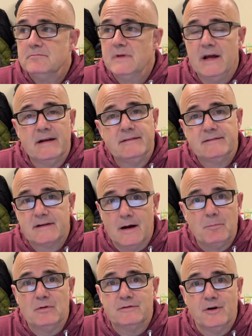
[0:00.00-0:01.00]
and a
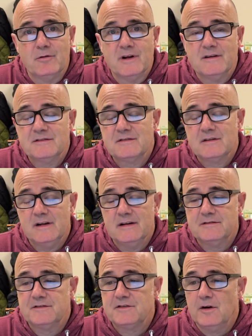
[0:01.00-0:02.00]
couple donuts.
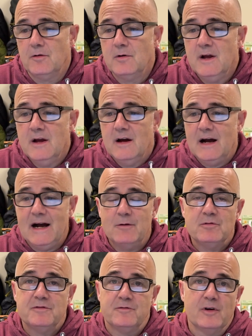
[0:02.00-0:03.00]
And so I
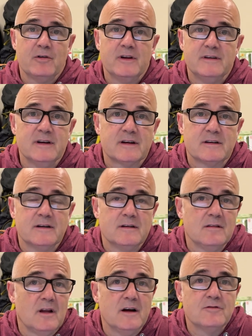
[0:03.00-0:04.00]
was very addicted.
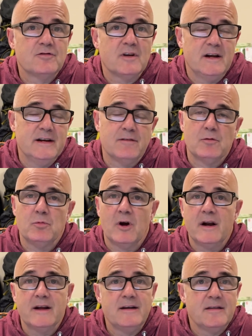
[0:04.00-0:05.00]
Lunch, I never
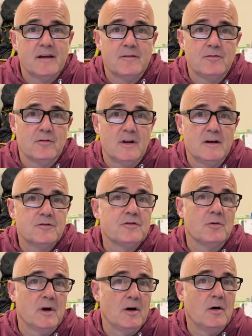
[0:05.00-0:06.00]
brought anything for lunch,
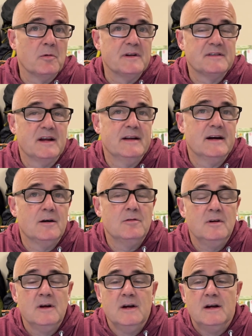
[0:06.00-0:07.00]
so I always ate
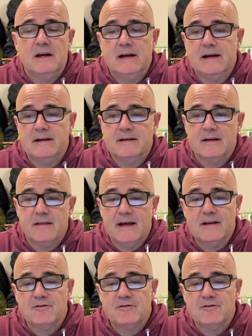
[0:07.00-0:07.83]
out. And that